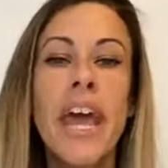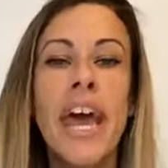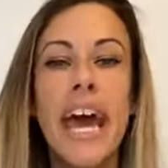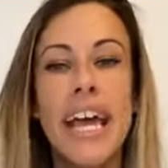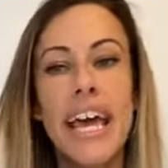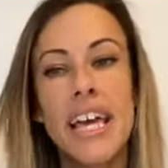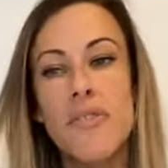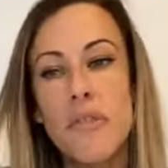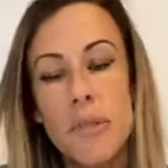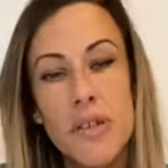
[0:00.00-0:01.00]
I can't
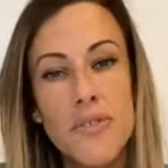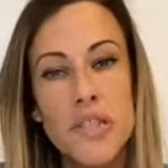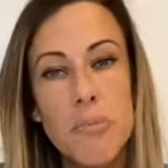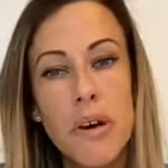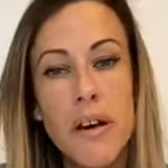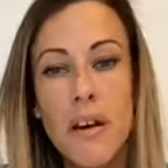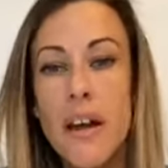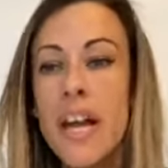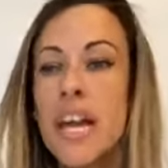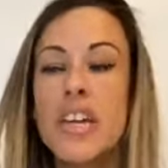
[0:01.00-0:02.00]
give them enough
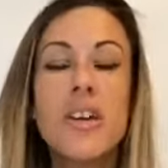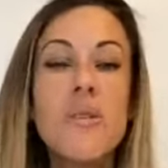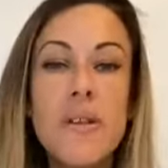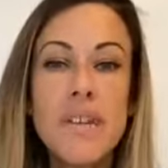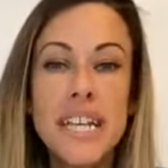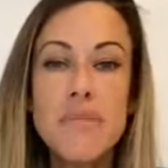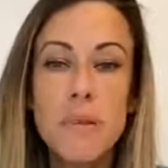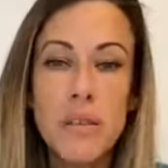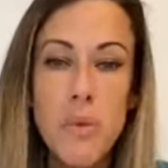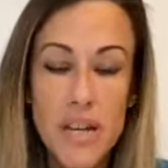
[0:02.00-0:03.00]
support. You don't need to
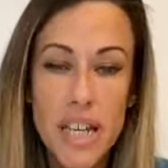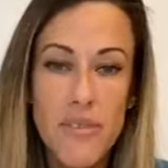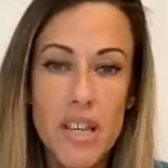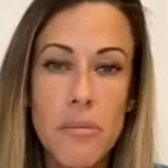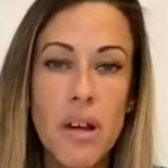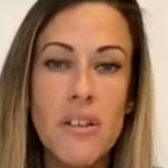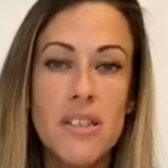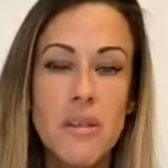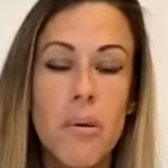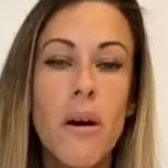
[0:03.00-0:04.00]
be the one giving them all the
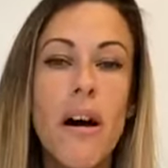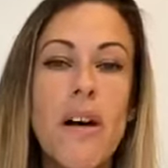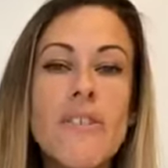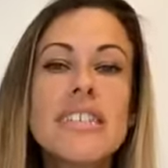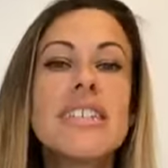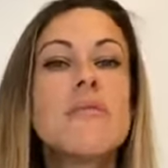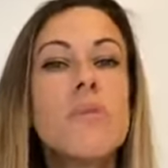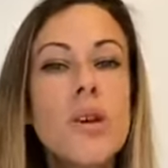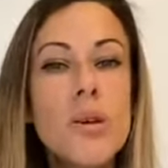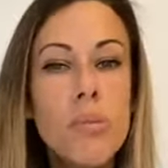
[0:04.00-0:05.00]
support. Obviously, the
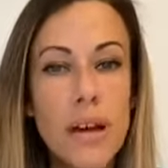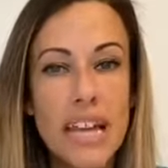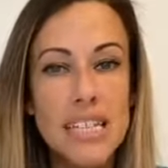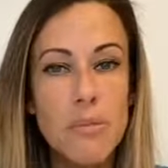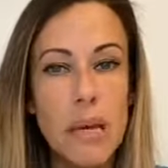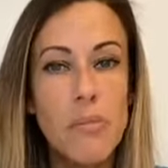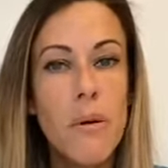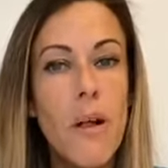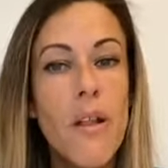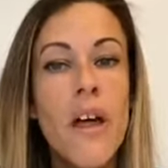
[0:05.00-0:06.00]
more you put into
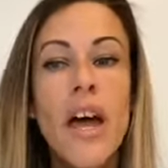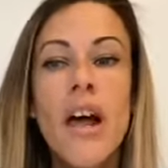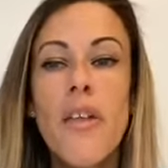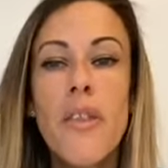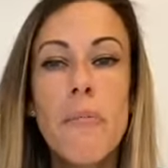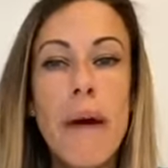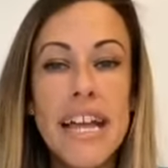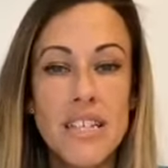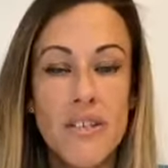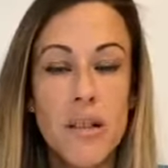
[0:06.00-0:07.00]
people, the
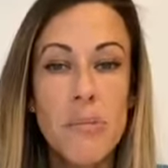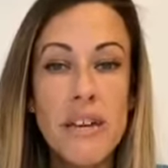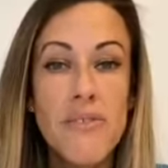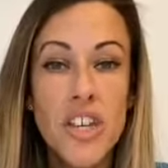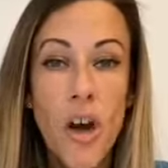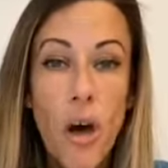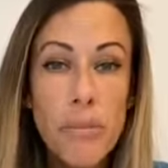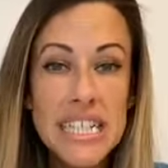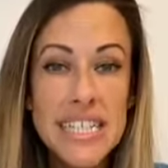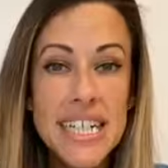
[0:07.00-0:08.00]
better it'll be for your
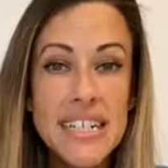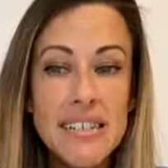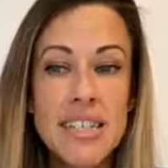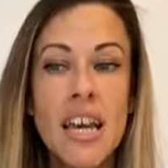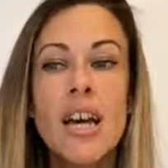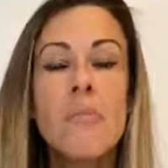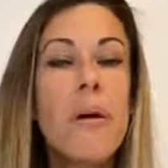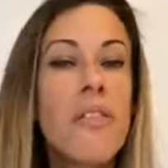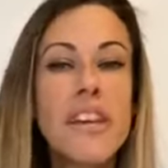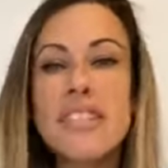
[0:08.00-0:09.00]
business.
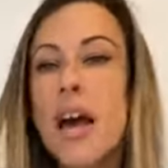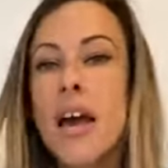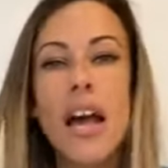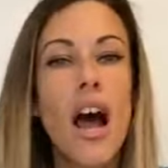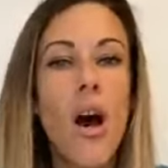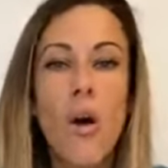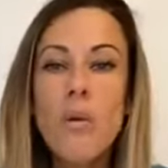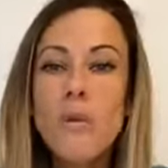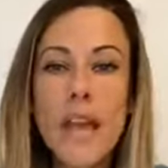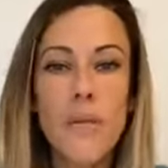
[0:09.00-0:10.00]
But there's a
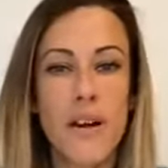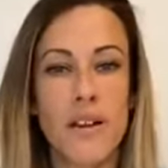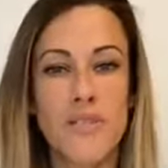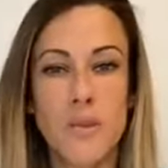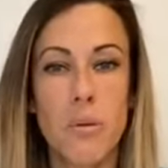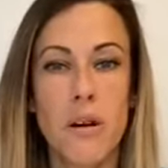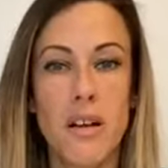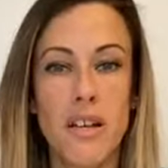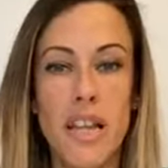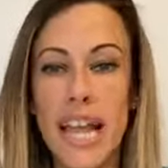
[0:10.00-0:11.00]
whole network of
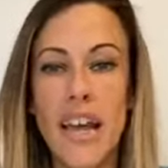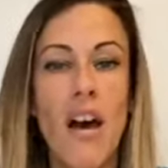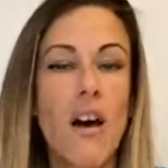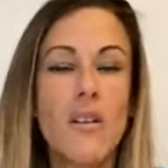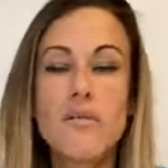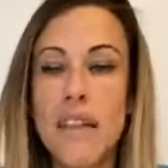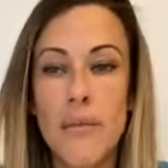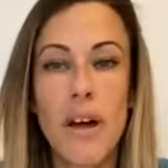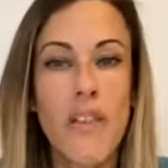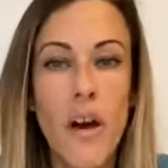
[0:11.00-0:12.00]
support, like a whole
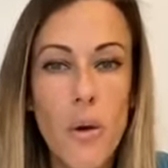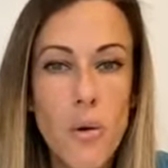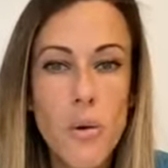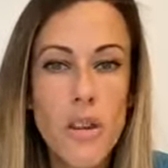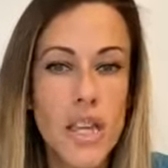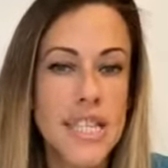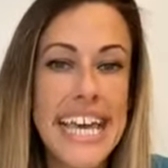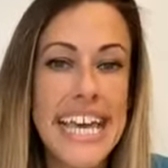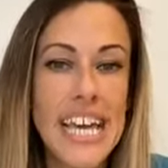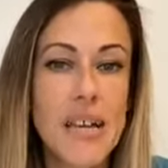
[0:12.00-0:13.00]
network, a whole
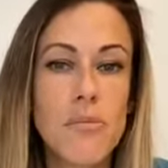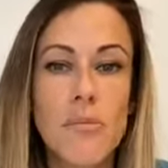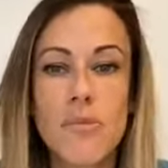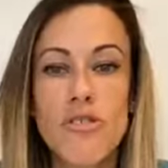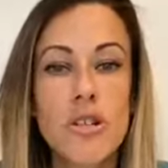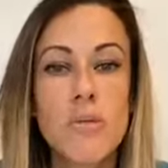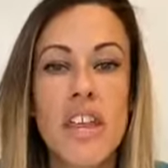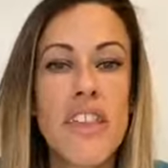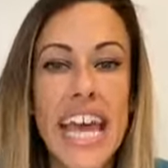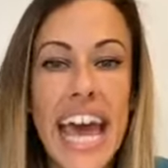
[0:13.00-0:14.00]
team group
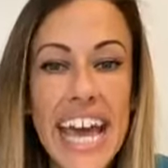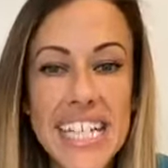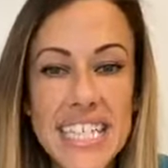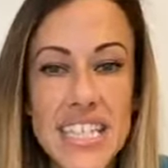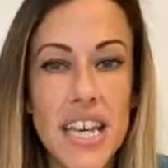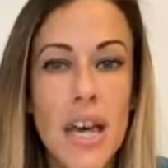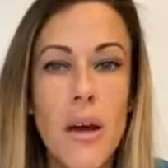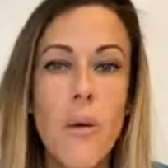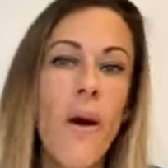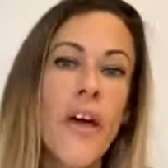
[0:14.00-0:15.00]
that they get added to.